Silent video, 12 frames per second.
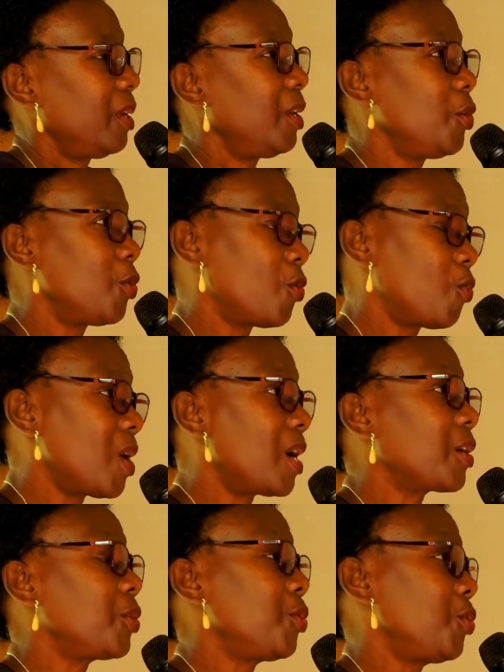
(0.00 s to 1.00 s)
it. In your
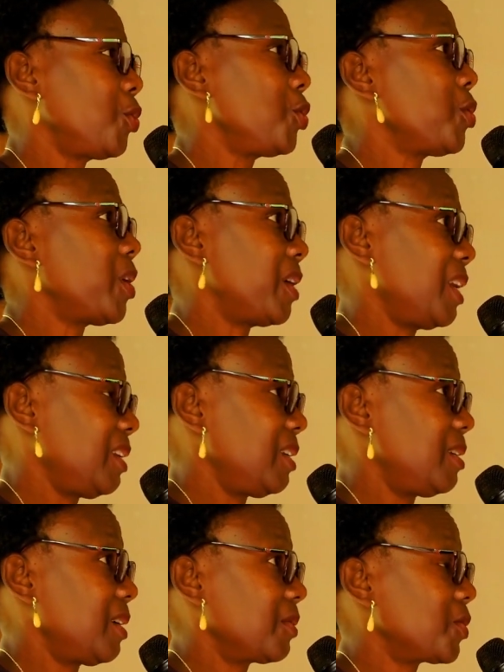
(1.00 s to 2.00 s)
work, you know you are a
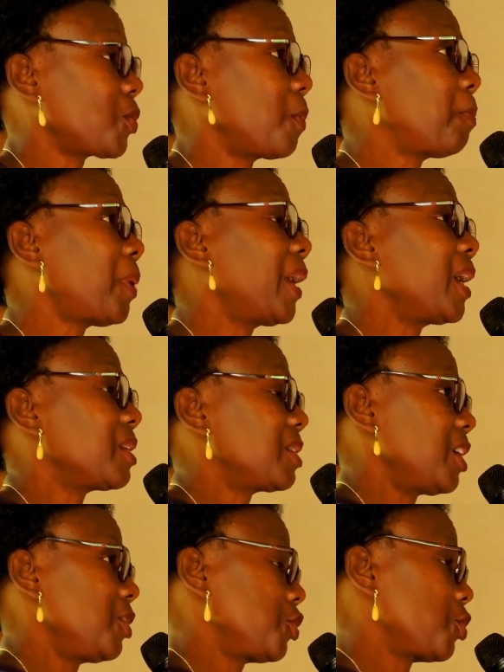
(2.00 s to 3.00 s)
leader. So pay
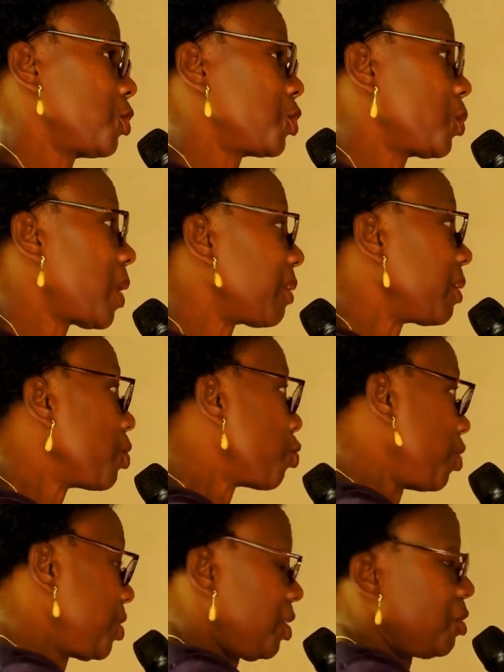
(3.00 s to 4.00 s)
attention to other
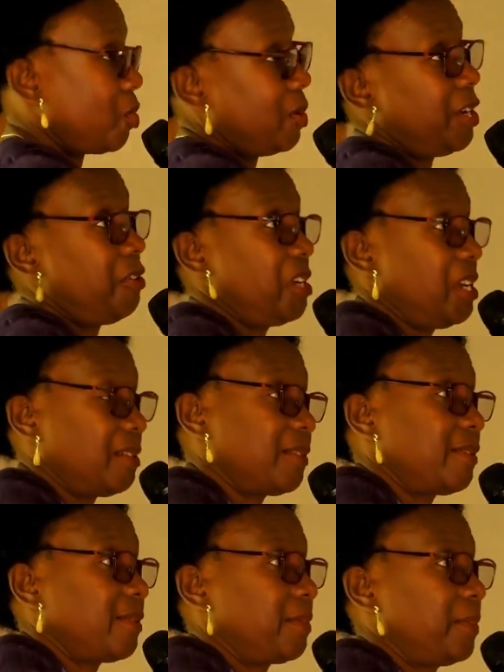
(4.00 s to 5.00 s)
critical
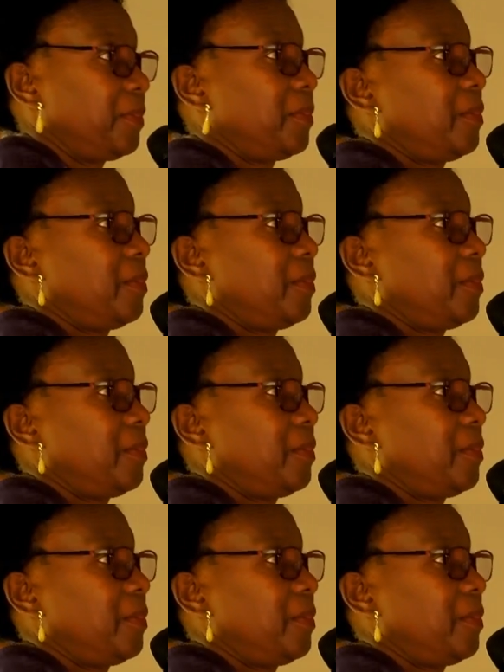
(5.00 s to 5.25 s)
areas.